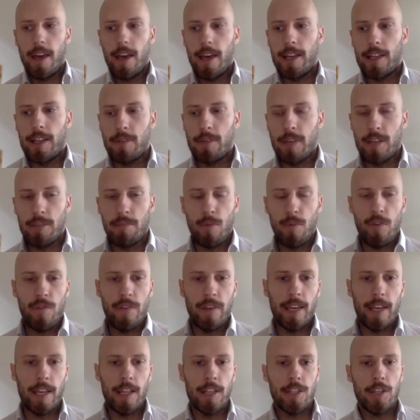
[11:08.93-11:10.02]
is, is
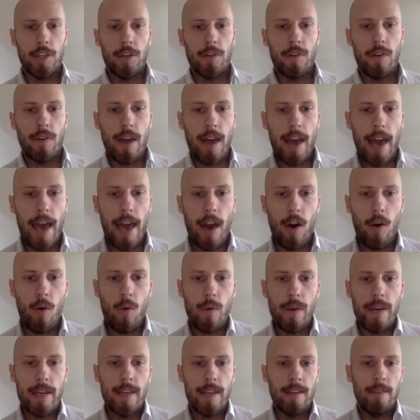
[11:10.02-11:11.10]
moving into how
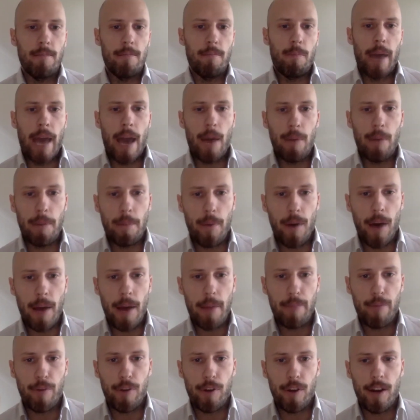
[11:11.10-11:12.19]
we how we buy
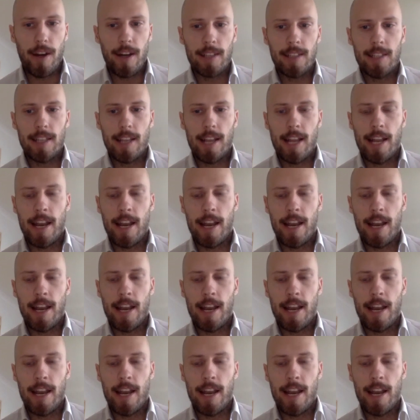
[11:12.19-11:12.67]
products,